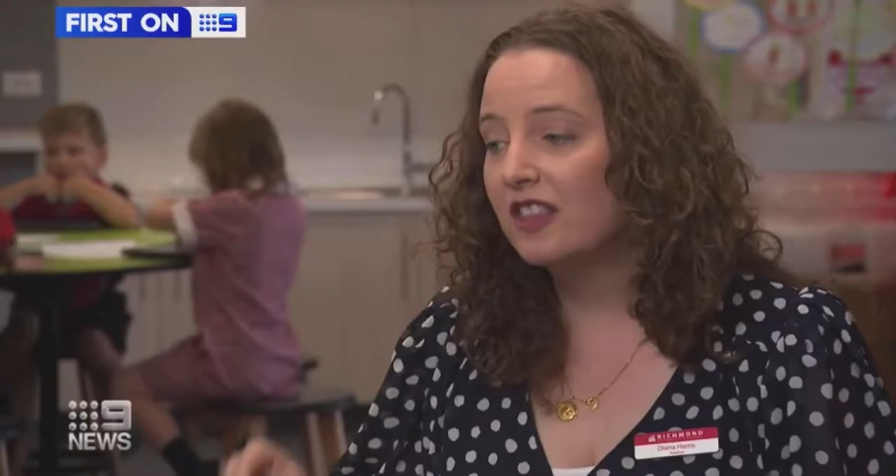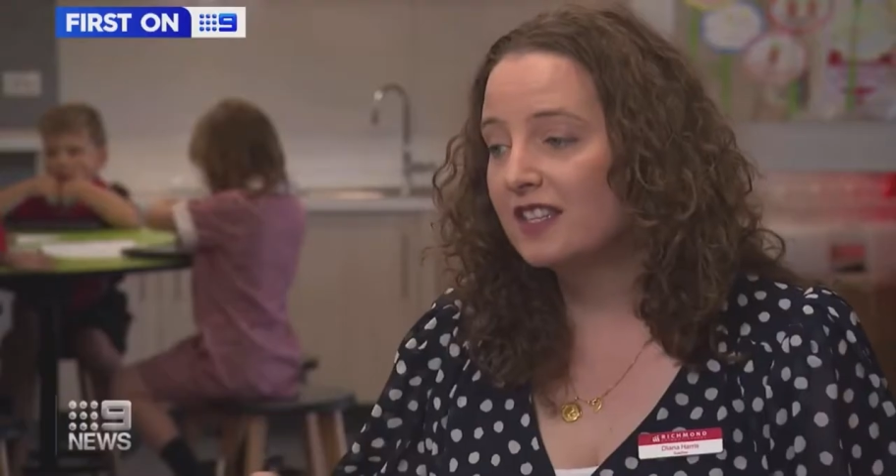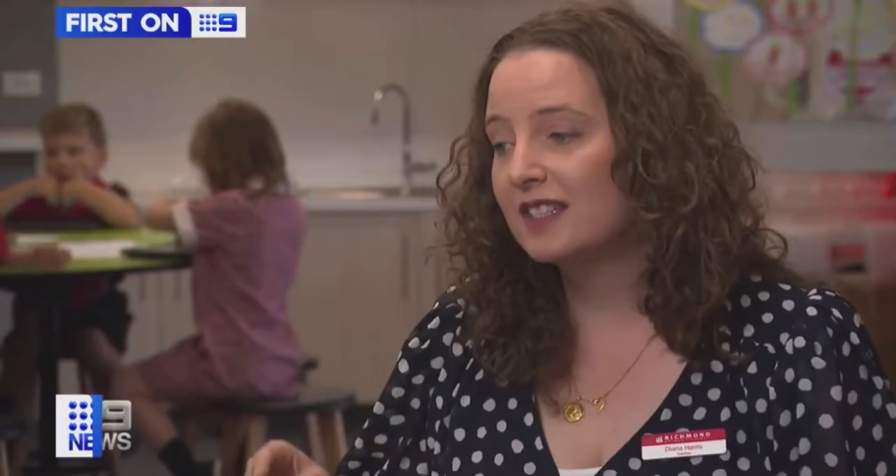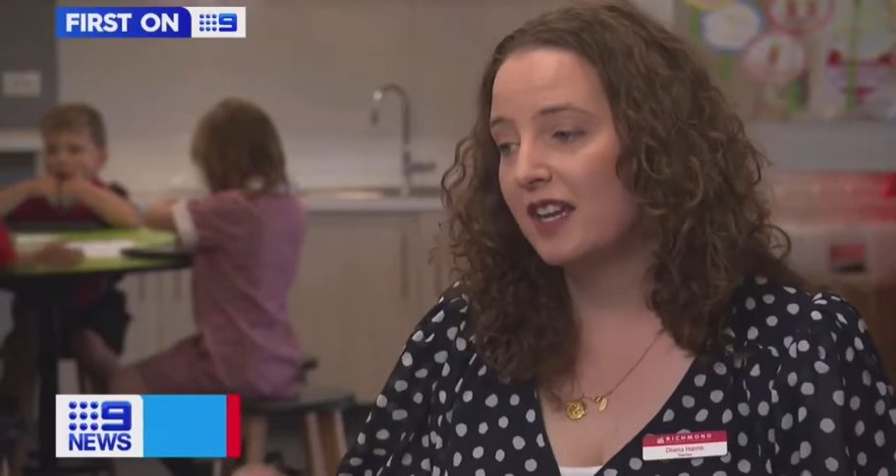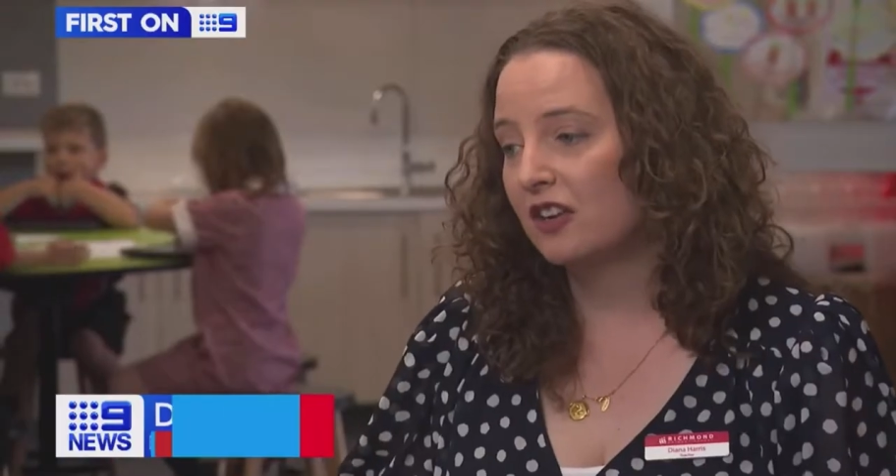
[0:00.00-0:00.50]

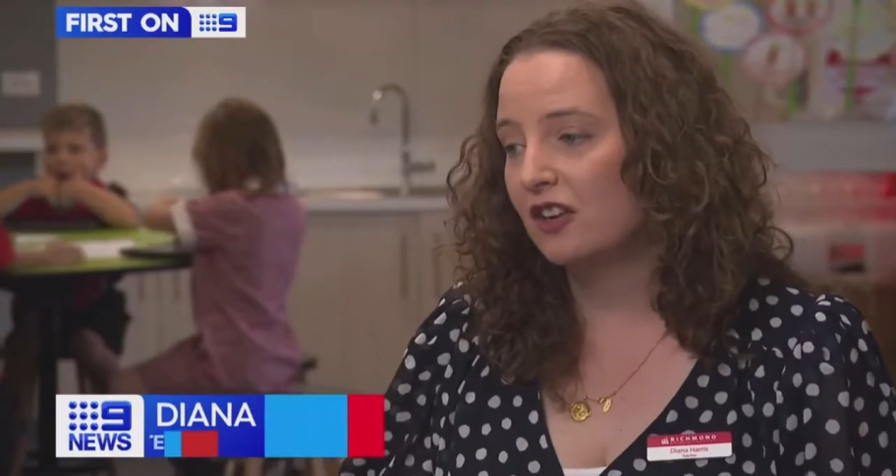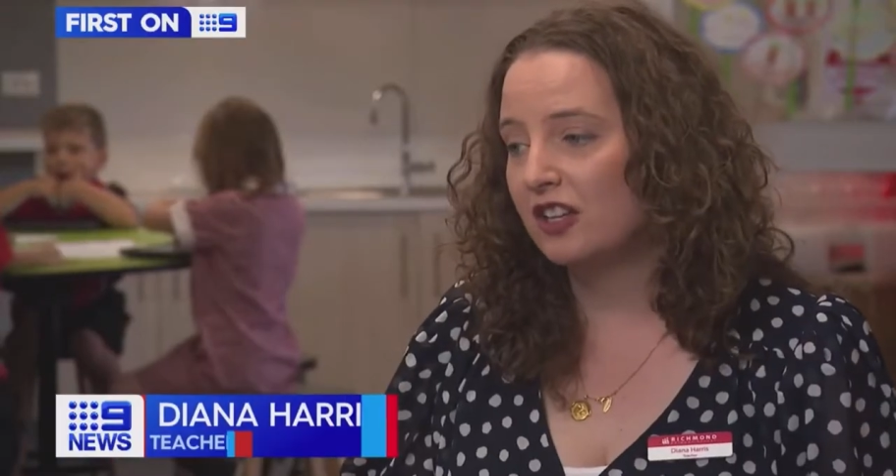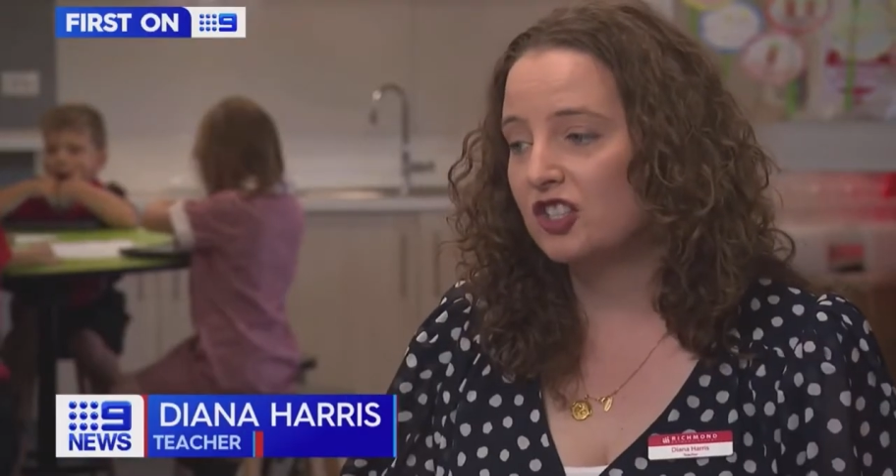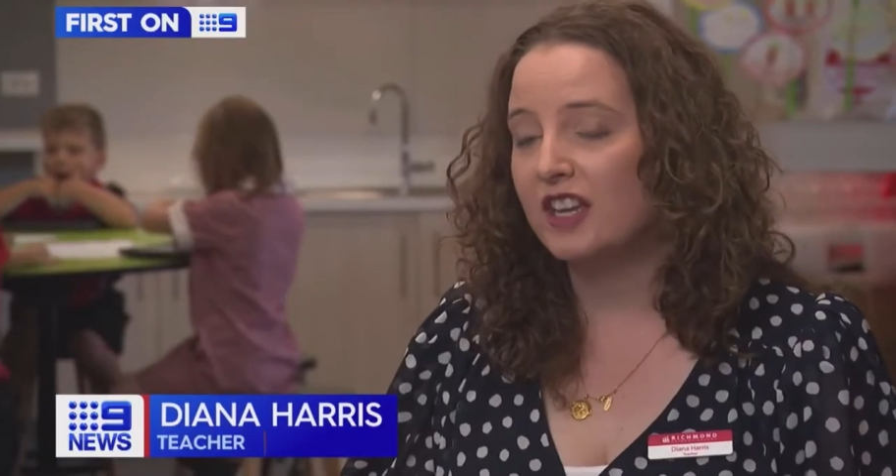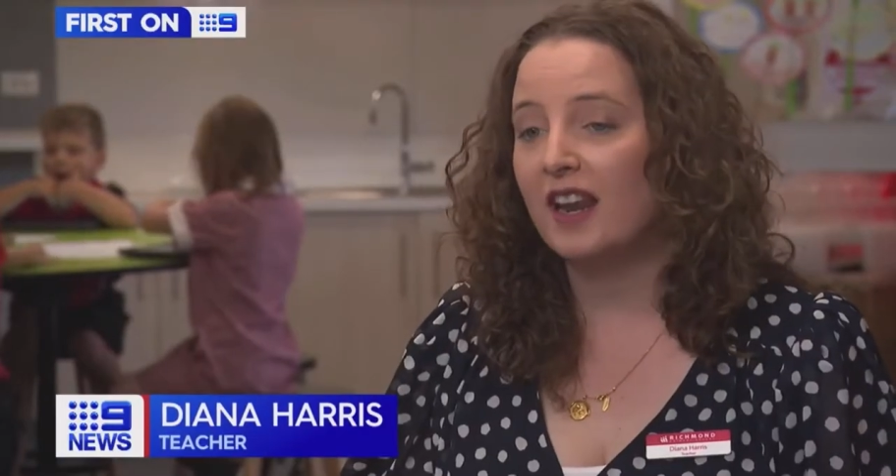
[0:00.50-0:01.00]
This
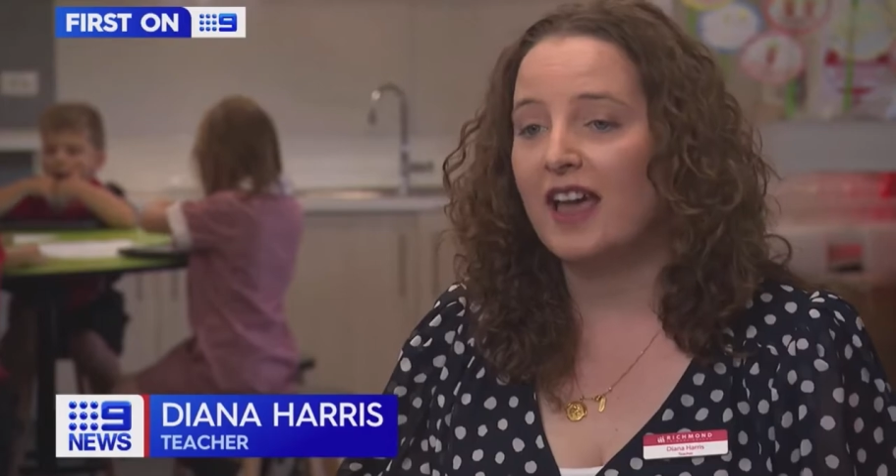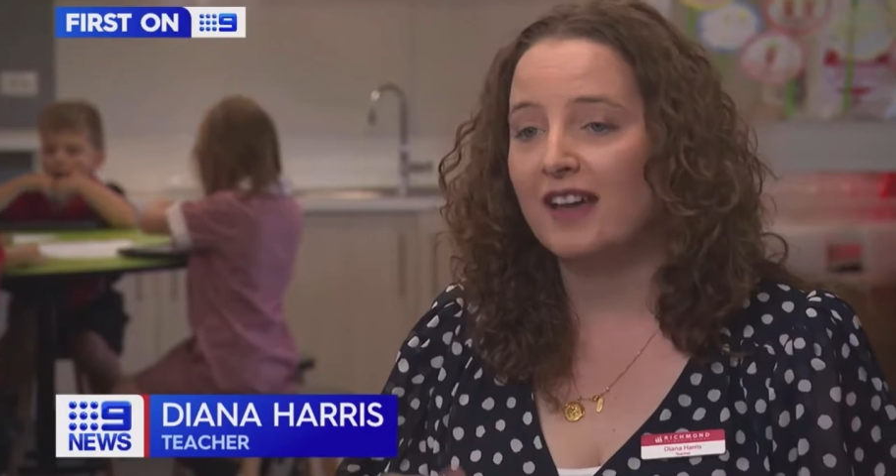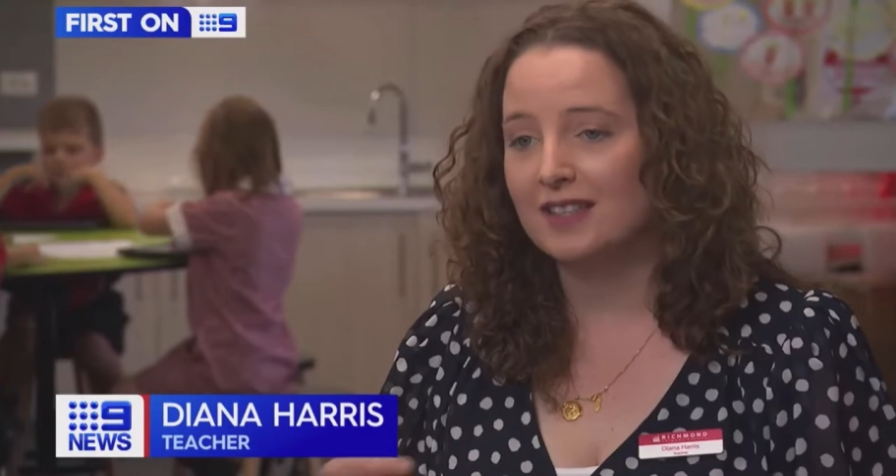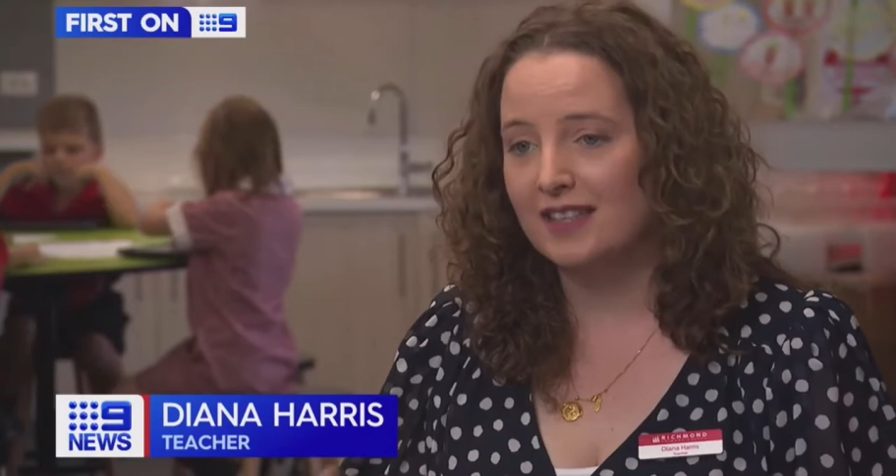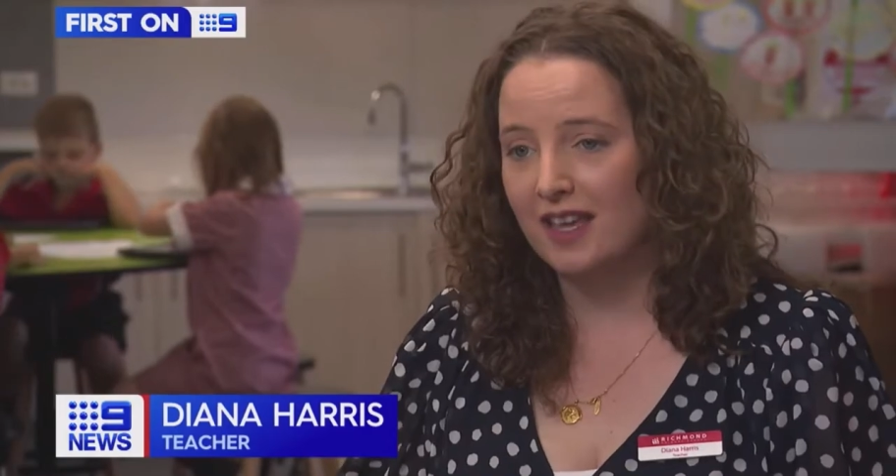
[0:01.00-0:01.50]
technology
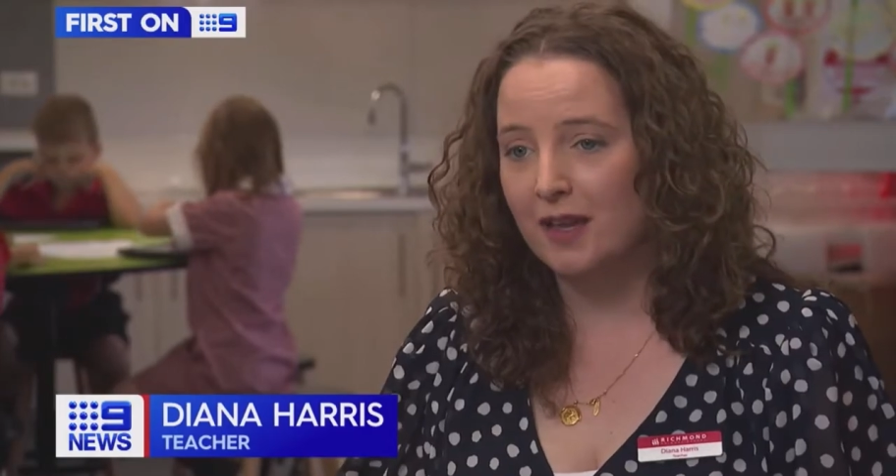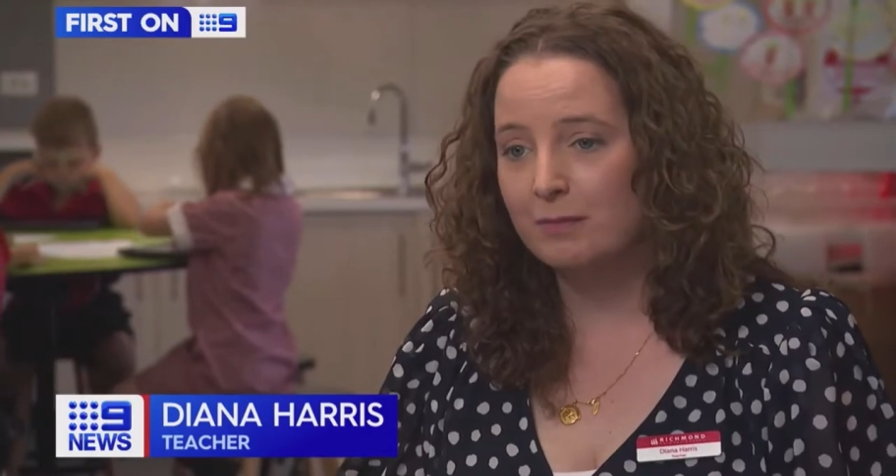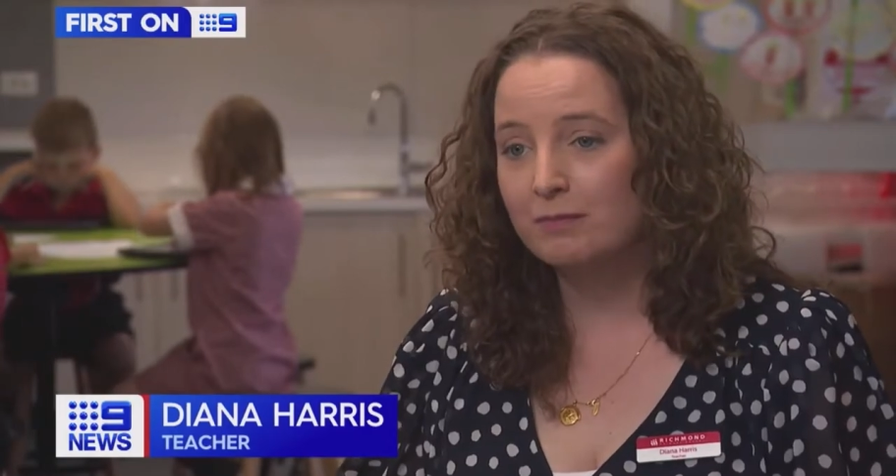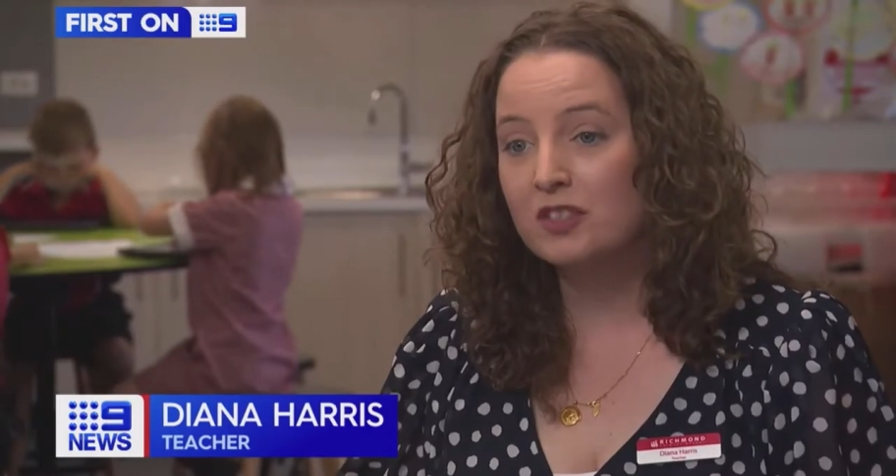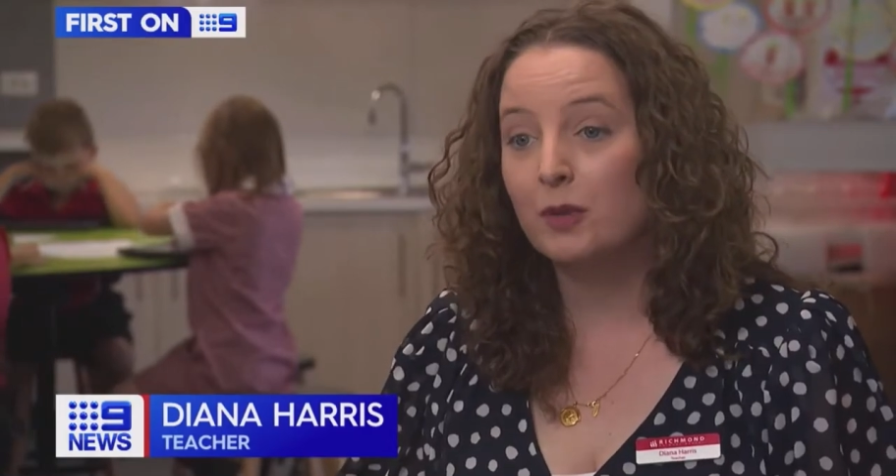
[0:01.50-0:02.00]
allows them